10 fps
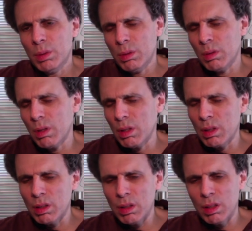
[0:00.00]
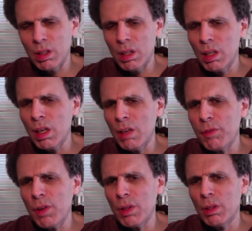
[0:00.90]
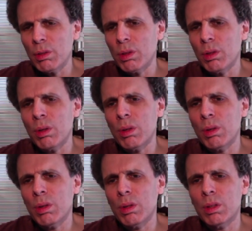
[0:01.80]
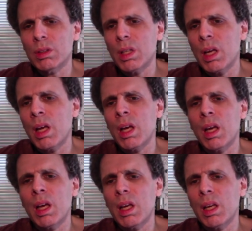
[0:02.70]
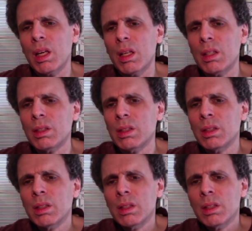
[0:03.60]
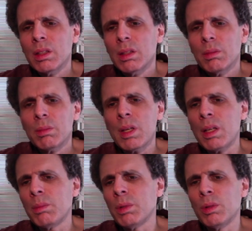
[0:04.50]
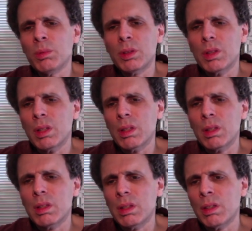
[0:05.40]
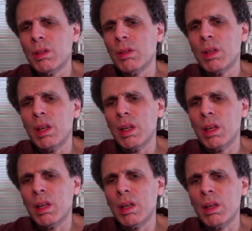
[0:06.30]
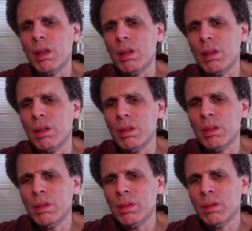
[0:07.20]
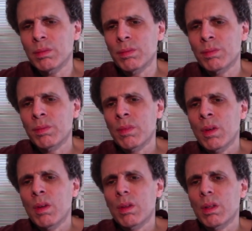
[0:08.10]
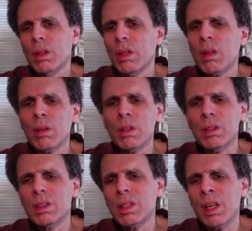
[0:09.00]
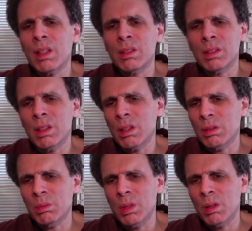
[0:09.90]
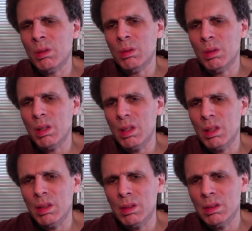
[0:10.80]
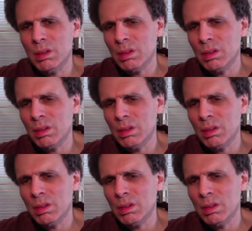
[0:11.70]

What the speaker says: But what a good year for the roses. Many blooms still linger there. The lawn could stand another mowing.